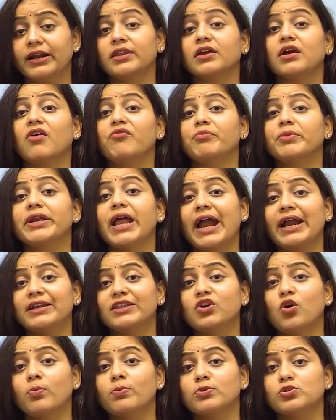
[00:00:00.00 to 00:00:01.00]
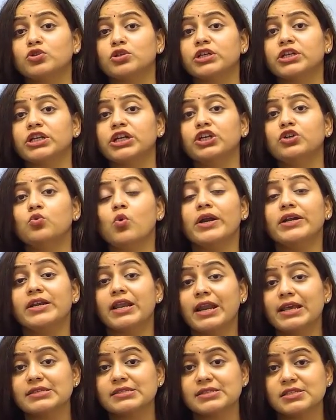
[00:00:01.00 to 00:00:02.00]
The government had the opportunity to
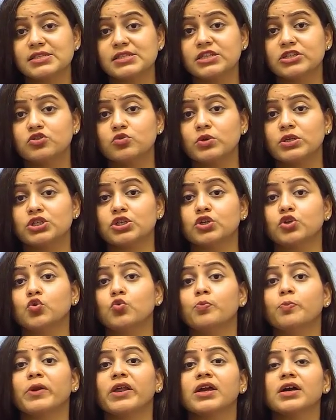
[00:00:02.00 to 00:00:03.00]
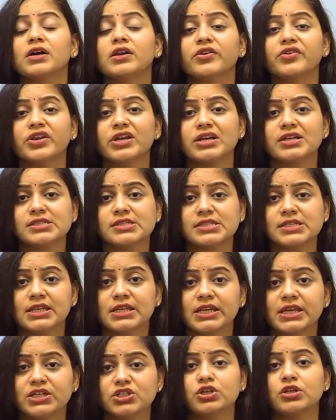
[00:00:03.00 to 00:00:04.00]
address this situation, to bring a
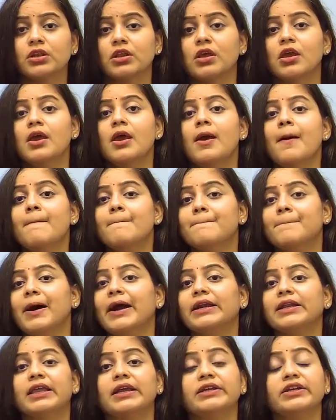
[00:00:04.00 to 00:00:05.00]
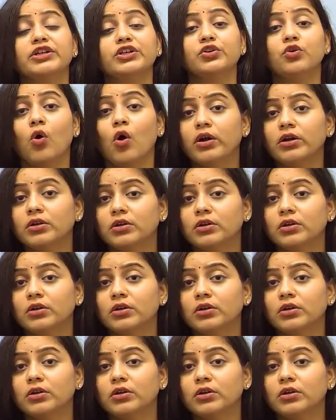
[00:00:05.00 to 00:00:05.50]
reconciliation, but they did not